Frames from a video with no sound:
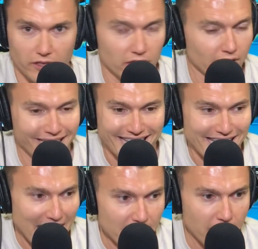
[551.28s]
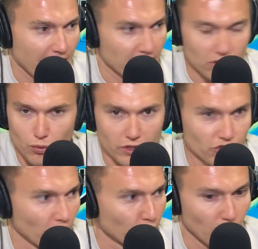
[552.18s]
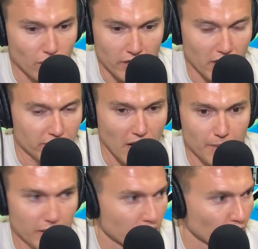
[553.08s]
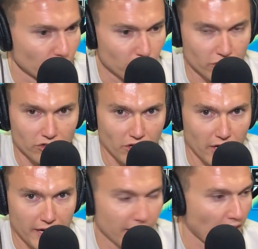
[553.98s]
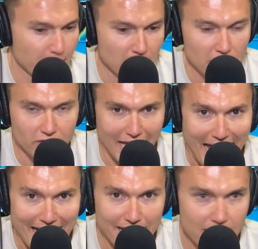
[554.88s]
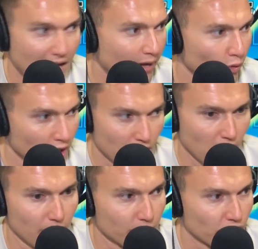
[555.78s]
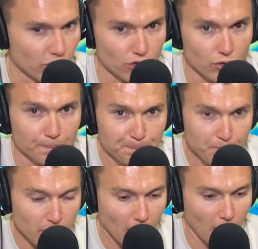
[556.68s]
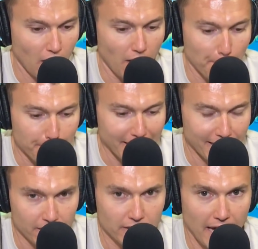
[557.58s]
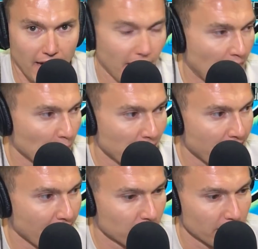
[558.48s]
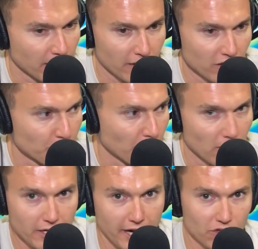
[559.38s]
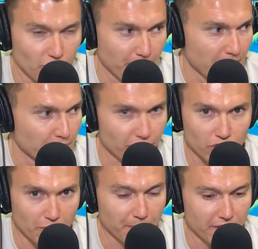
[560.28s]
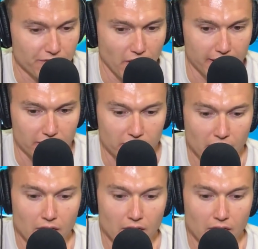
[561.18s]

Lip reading: He's like the A guy. He's with Joe Rogan and Dominic Cruz and John Anik. I mean, he's the A guy when it comes to being the MMA athlete on these broadcasts for pay-per-views and big fights.